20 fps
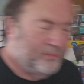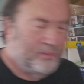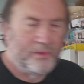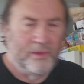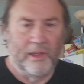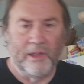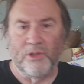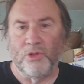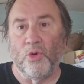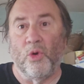
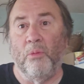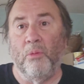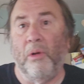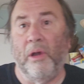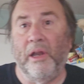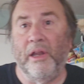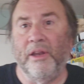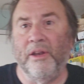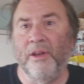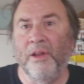like store
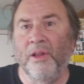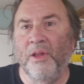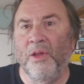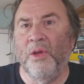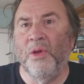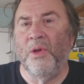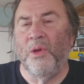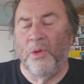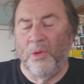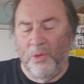brand,
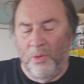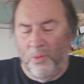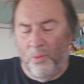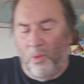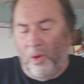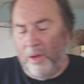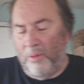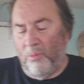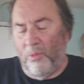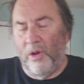
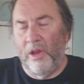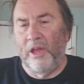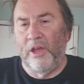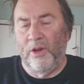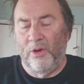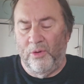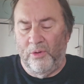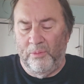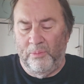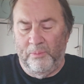white
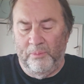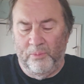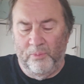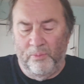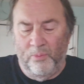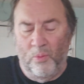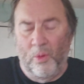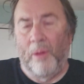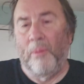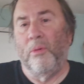bread or
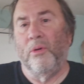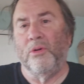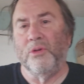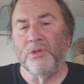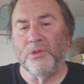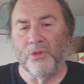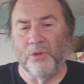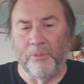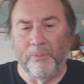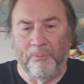
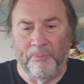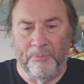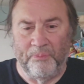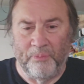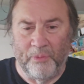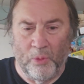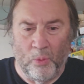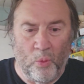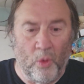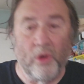Weber's or
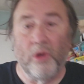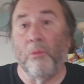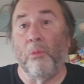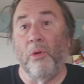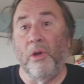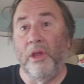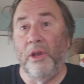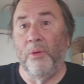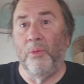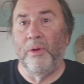Wonder
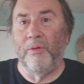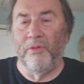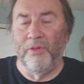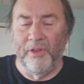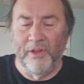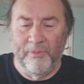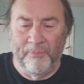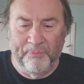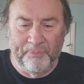Bread or whatever,